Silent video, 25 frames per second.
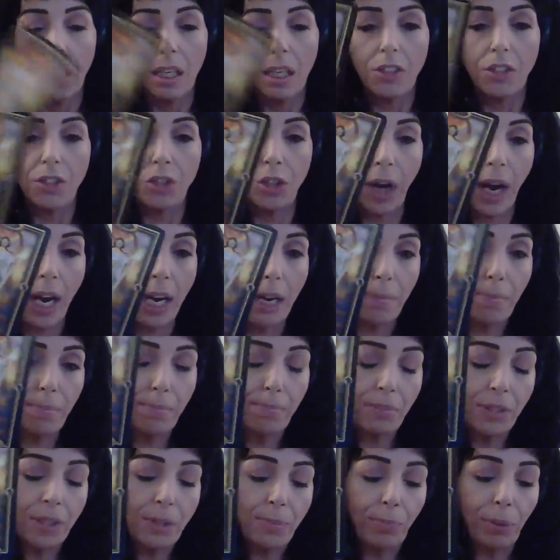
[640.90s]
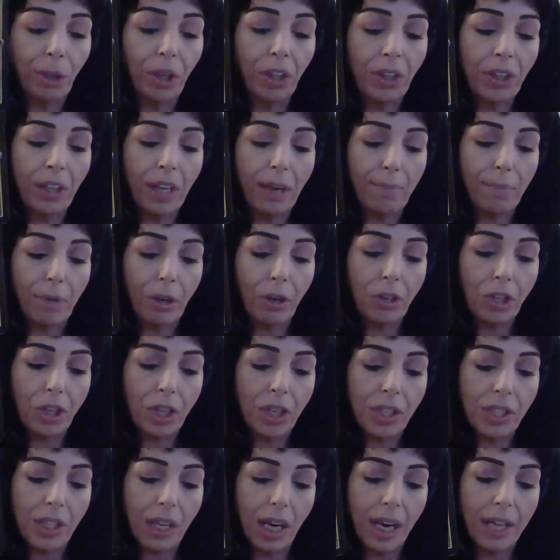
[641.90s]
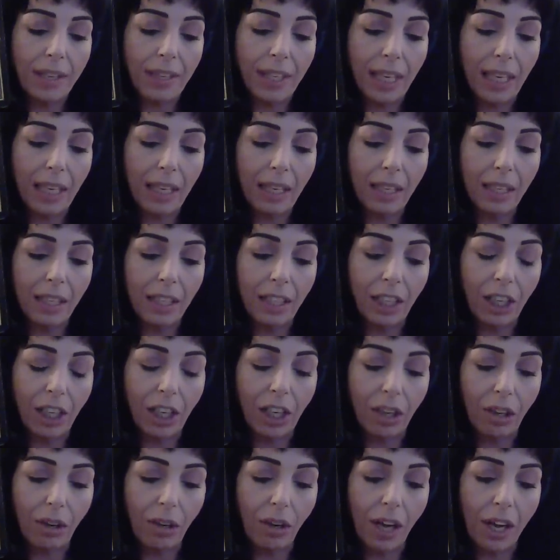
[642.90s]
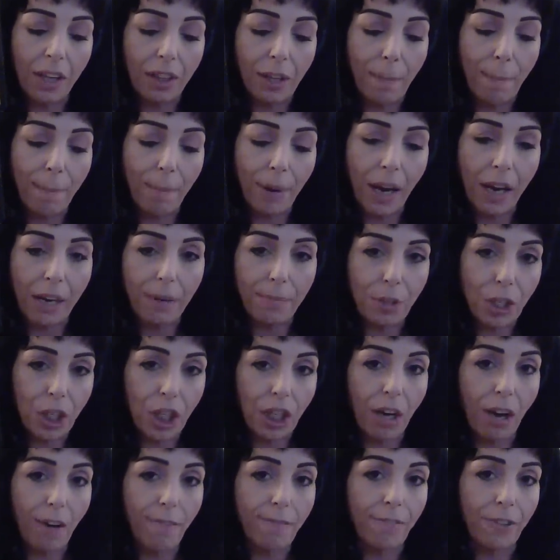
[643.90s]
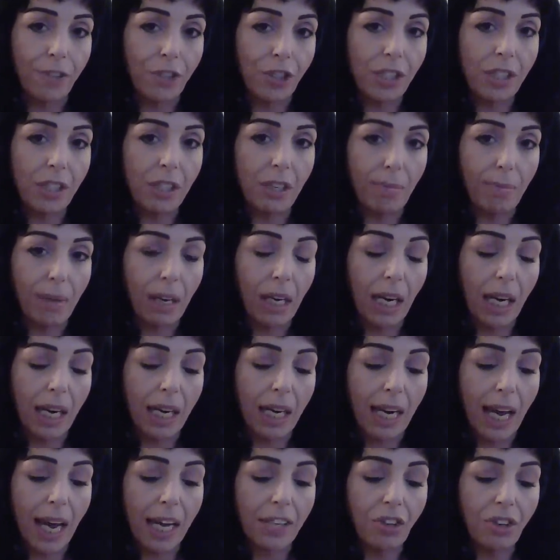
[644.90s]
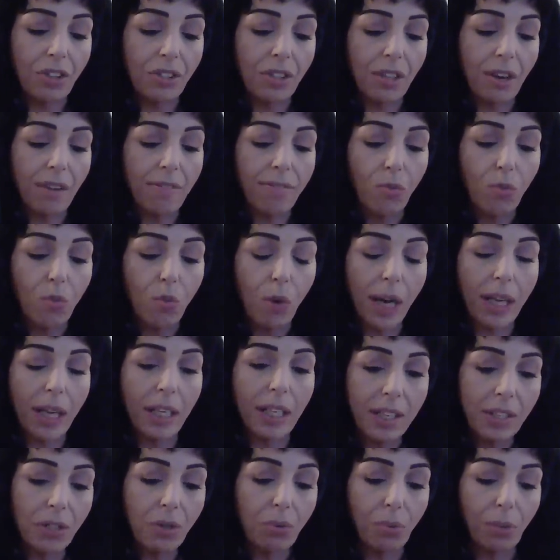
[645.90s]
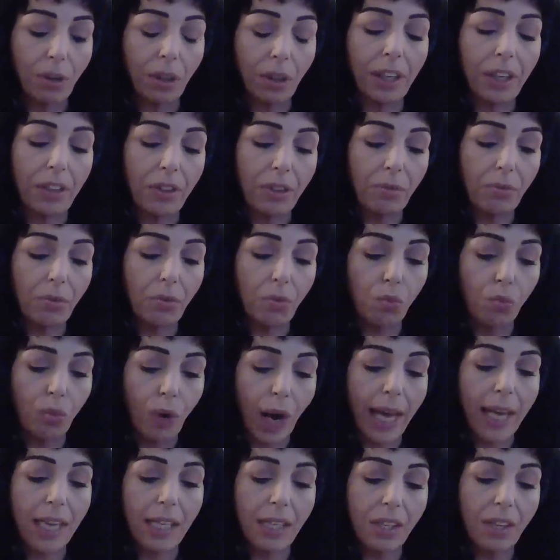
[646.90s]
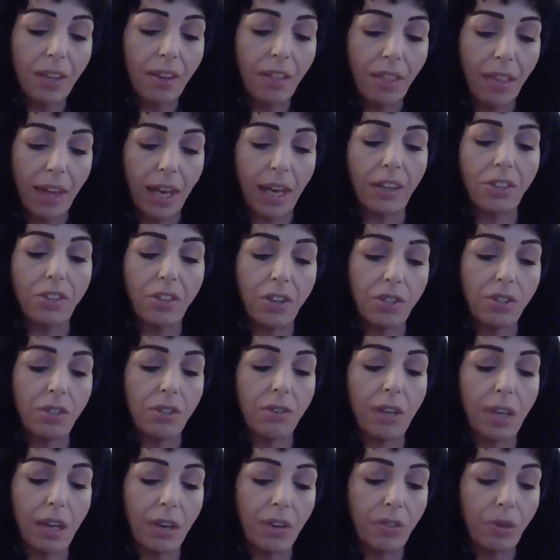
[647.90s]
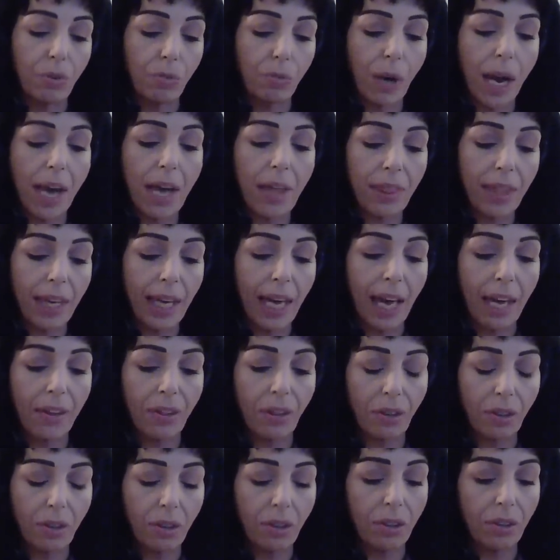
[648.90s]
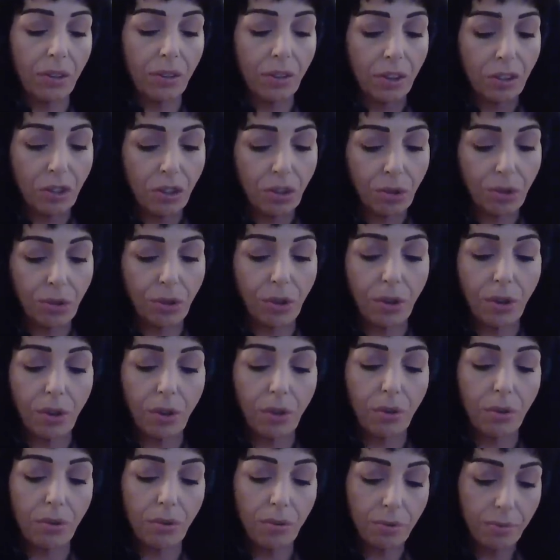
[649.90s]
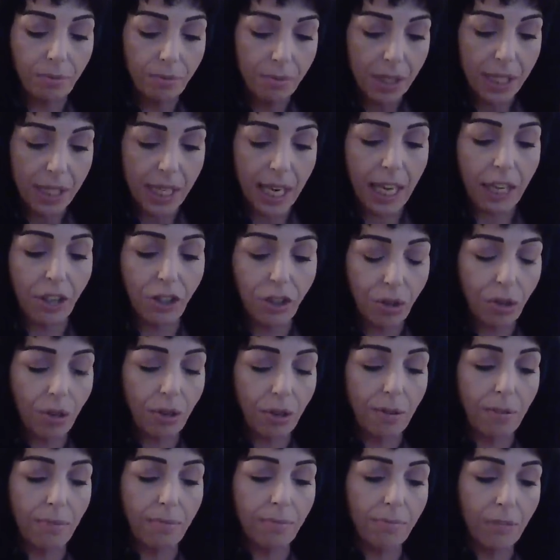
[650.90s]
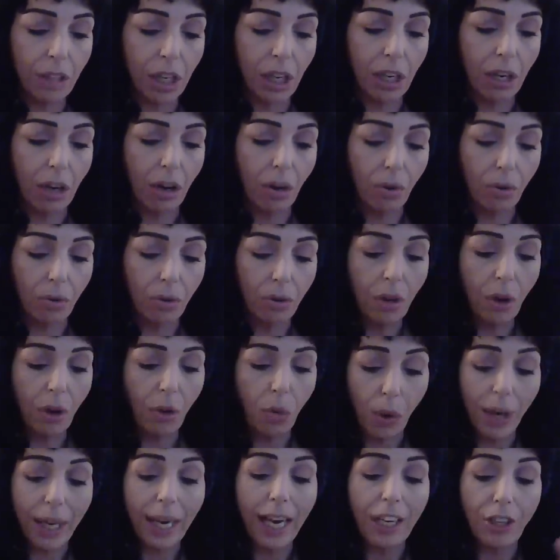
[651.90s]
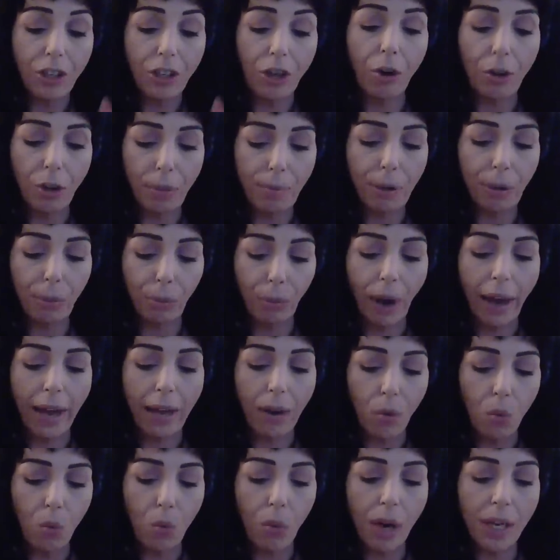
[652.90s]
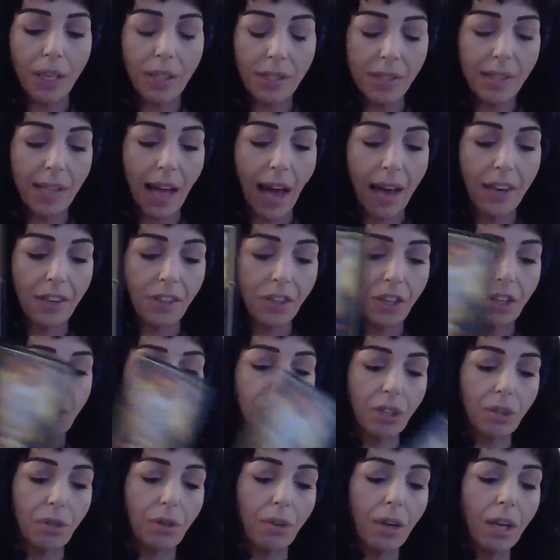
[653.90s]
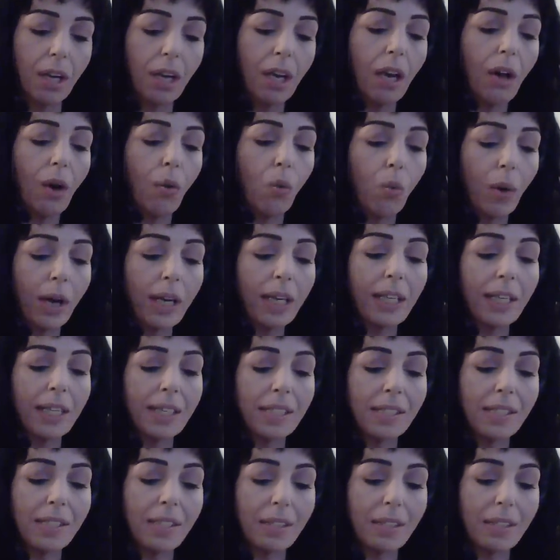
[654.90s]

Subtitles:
try to put the emotions on the, you know, on the bottom shelf for just a minute and ask yourself, what is really the right thing to do here? The right, the ethical, the true, staying true to, you know, what I know to be right. What is that to do? What do